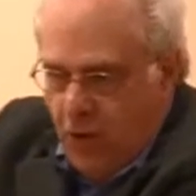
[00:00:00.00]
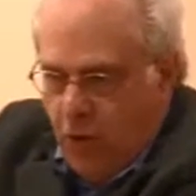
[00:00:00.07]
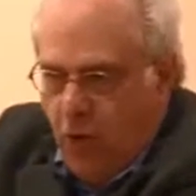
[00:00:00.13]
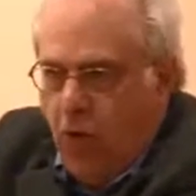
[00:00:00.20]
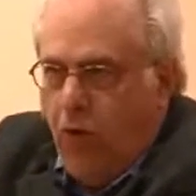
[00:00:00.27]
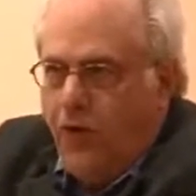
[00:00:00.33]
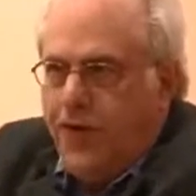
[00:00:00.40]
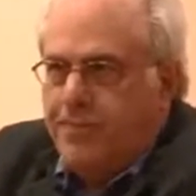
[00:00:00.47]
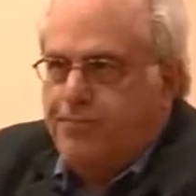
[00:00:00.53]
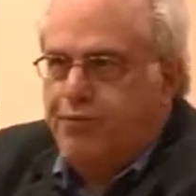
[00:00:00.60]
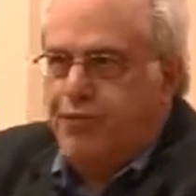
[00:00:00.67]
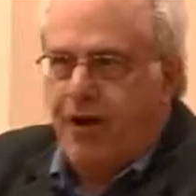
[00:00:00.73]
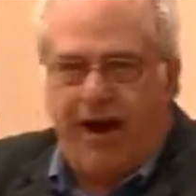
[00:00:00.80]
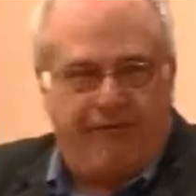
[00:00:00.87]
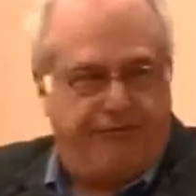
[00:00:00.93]
all the
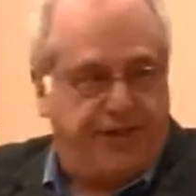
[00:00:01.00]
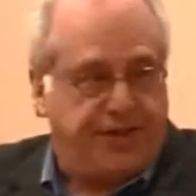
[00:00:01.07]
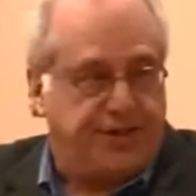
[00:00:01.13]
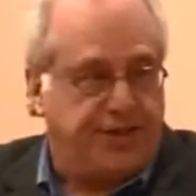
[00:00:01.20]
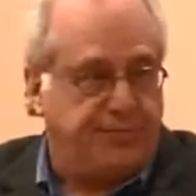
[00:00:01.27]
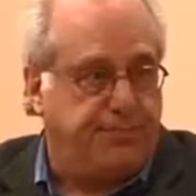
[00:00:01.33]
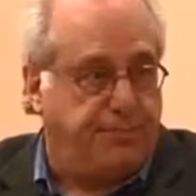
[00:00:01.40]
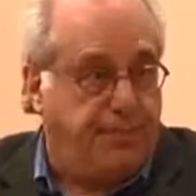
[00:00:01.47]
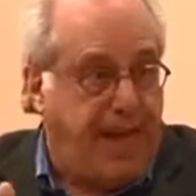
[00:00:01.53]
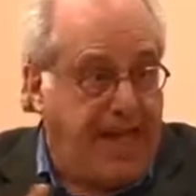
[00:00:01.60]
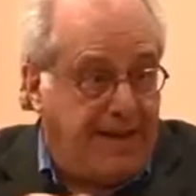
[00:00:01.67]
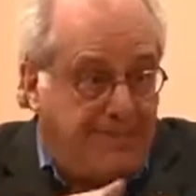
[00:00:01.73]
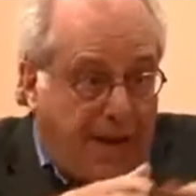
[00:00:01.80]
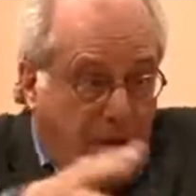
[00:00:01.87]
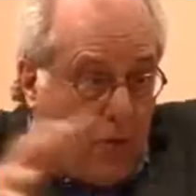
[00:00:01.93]
profits
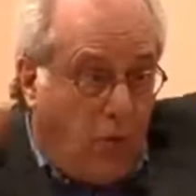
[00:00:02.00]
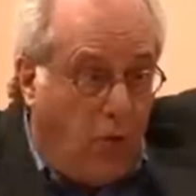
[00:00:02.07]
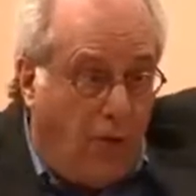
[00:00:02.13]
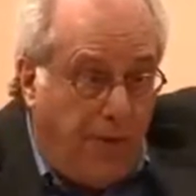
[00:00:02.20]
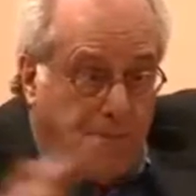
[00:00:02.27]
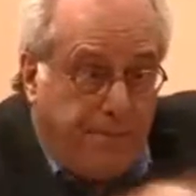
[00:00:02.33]
made by all